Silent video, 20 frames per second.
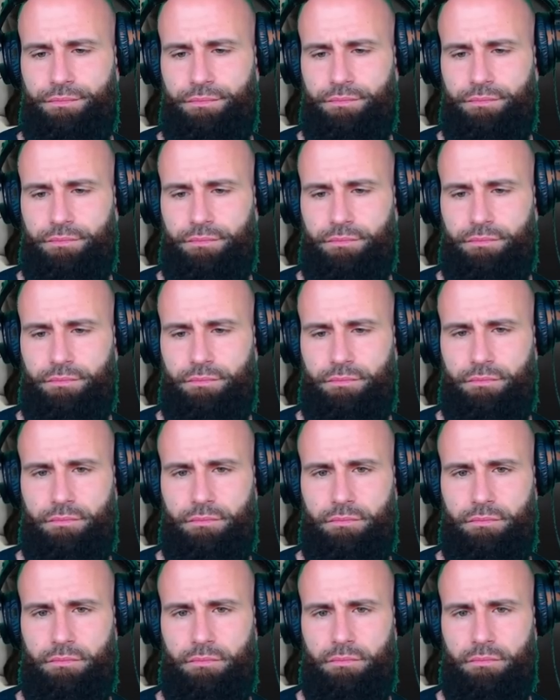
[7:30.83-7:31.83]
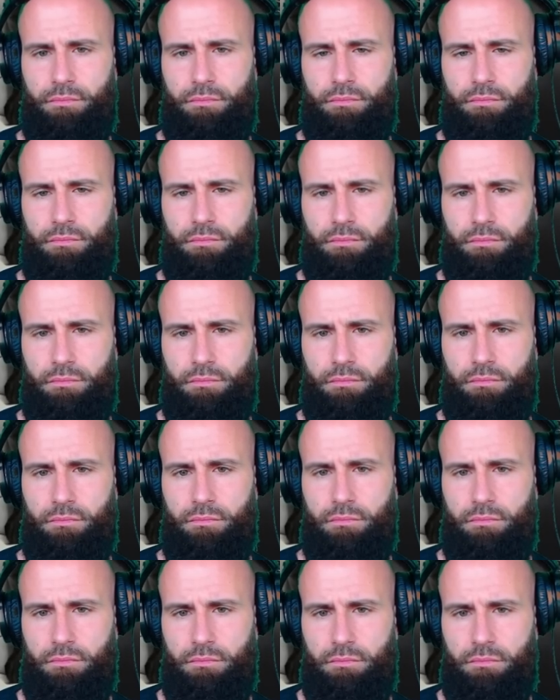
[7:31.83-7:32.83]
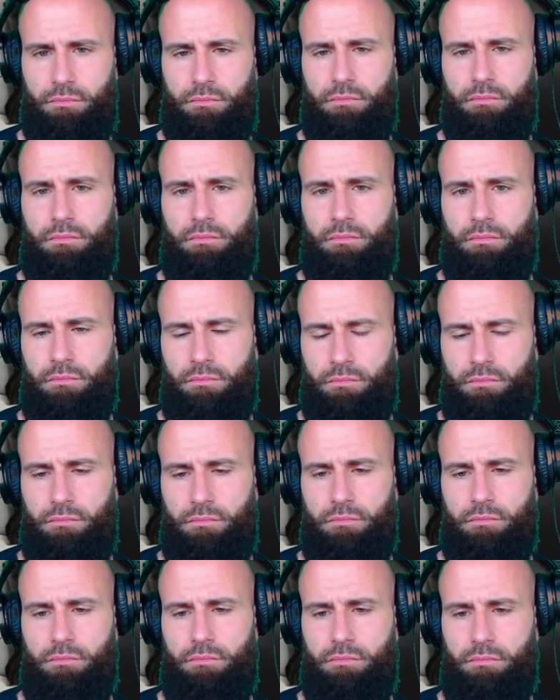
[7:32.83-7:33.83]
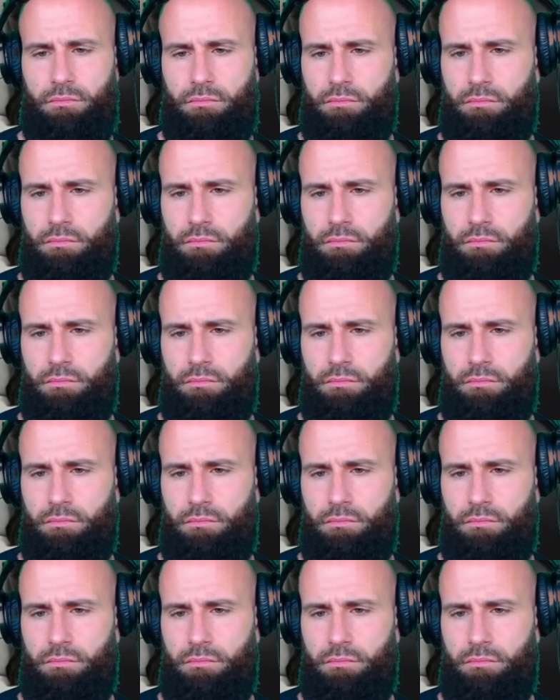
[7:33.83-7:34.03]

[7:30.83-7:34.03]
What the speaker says: The person shown says nothing.